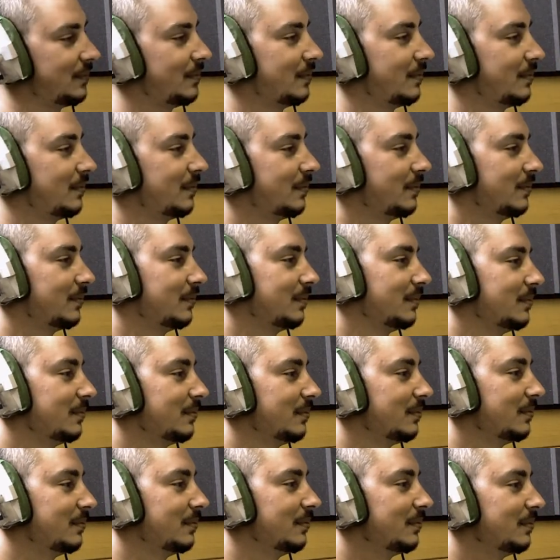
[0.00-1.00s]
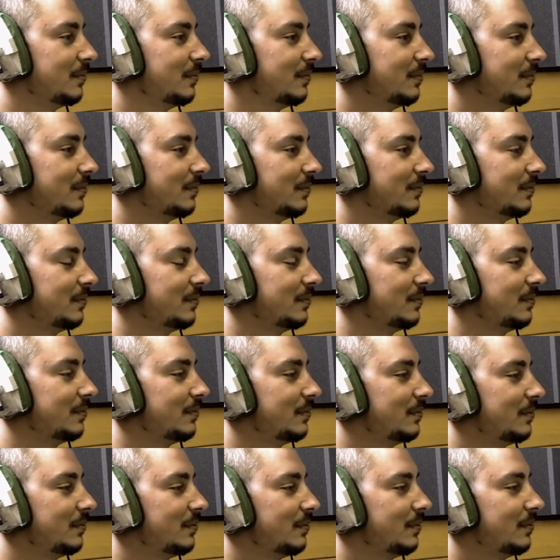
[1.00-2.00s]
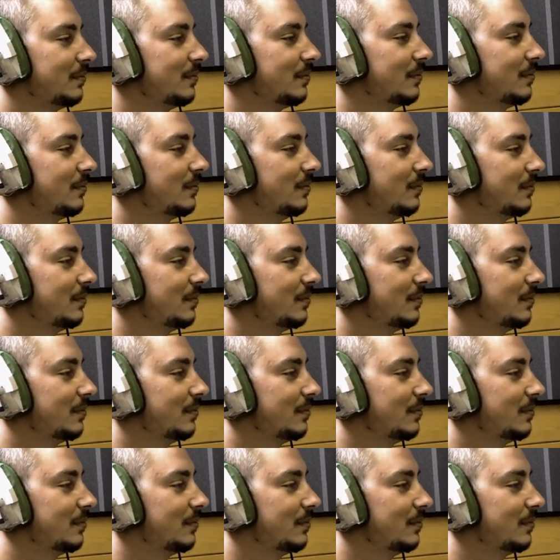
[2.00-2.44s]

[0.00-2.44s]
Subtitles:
[no speech]